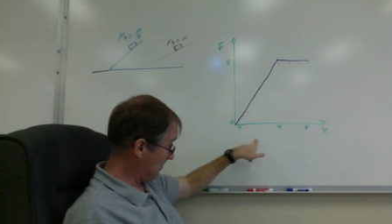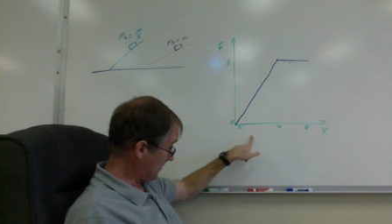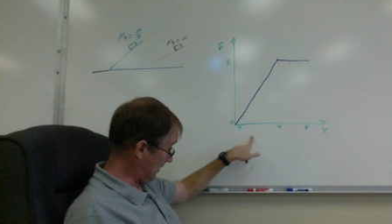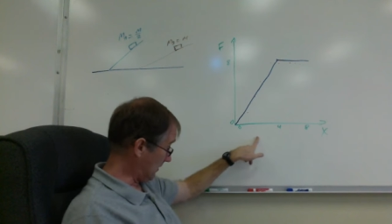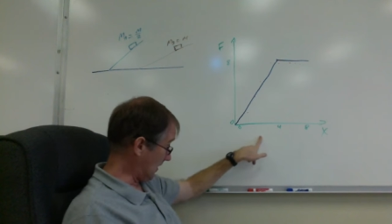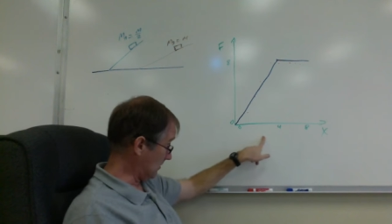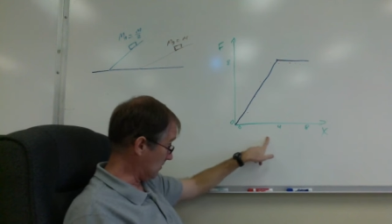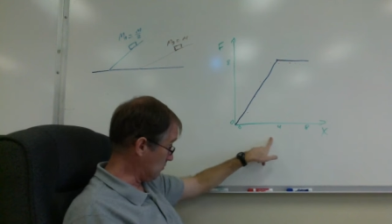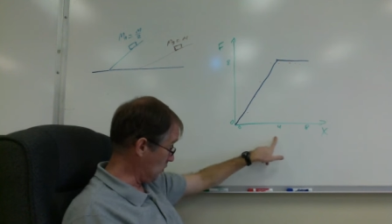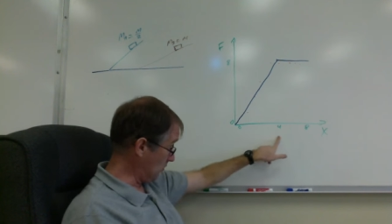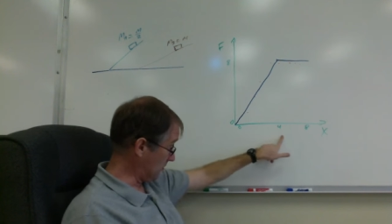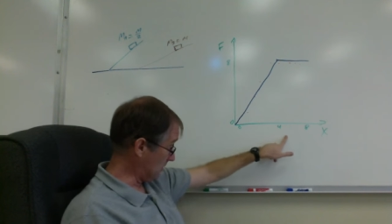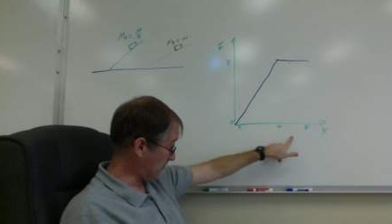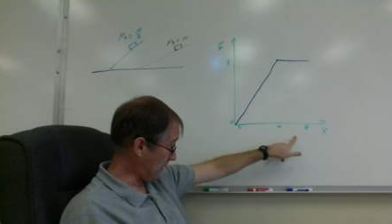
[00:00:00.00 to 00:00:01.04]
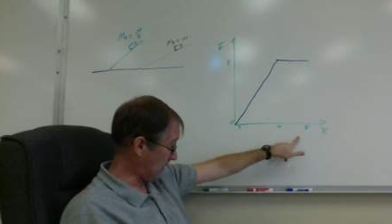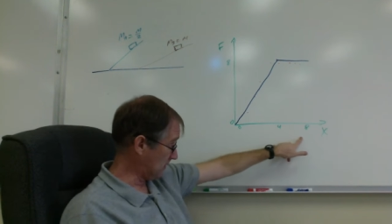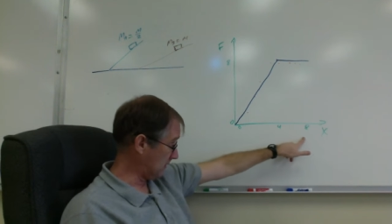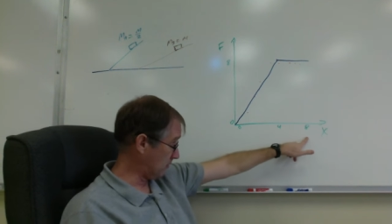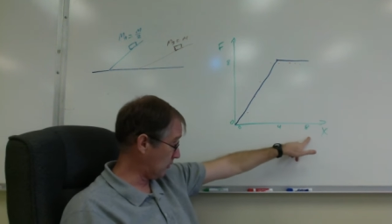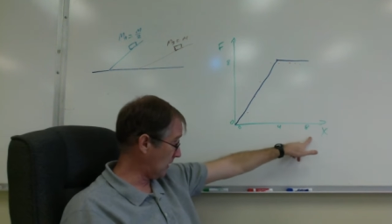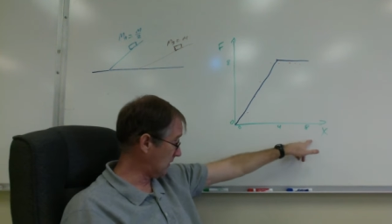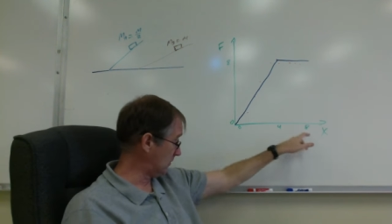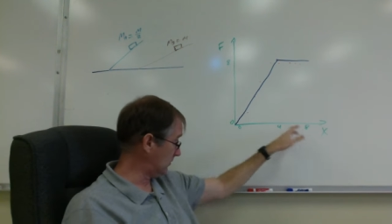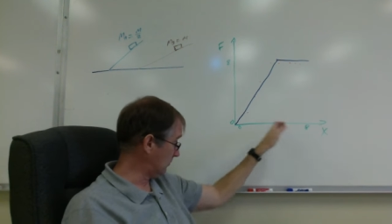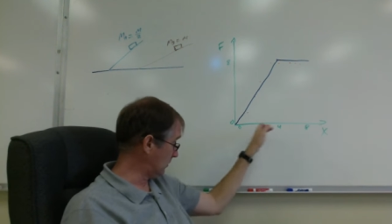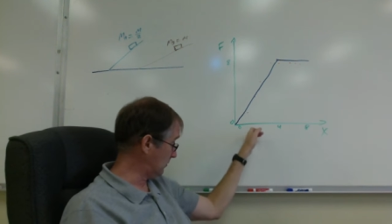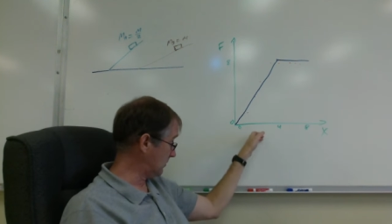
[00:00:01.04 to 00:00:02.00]
It's as it moves in the positive
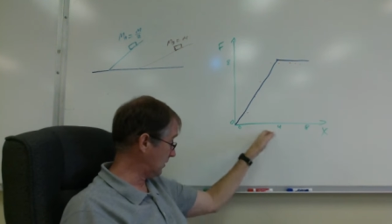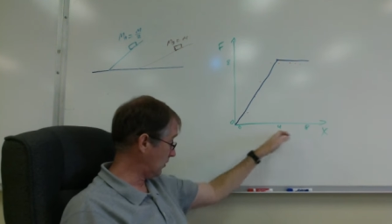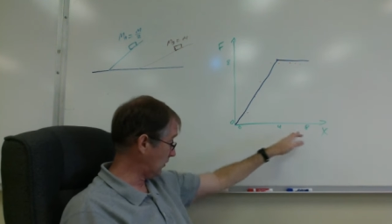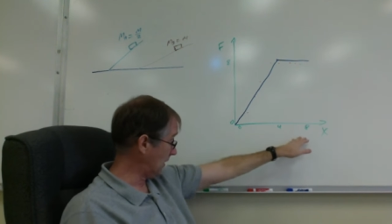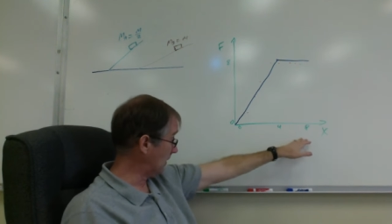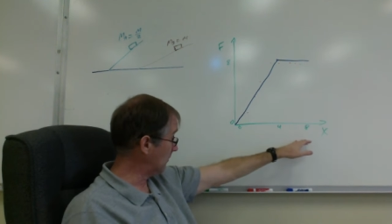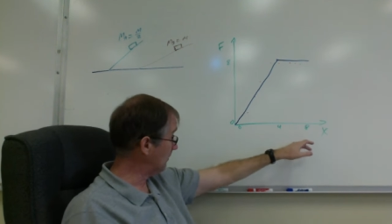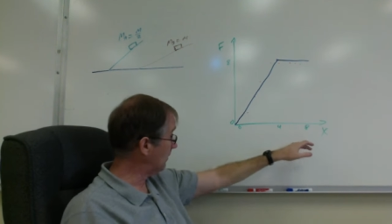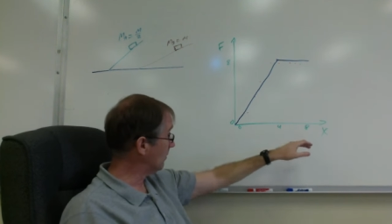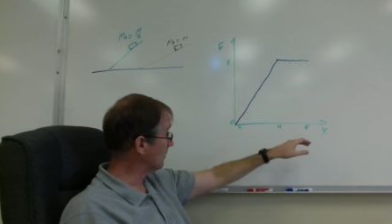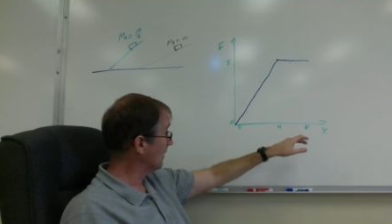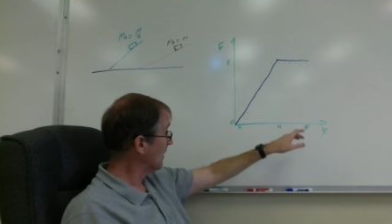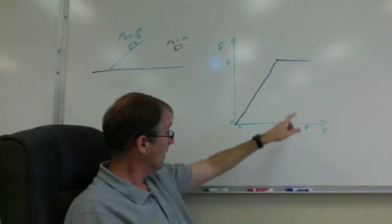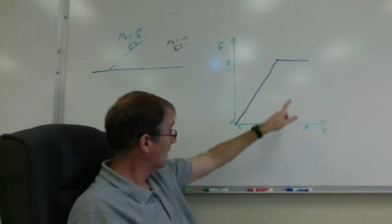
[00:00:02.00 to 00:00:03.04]
direction from zero to eight meters.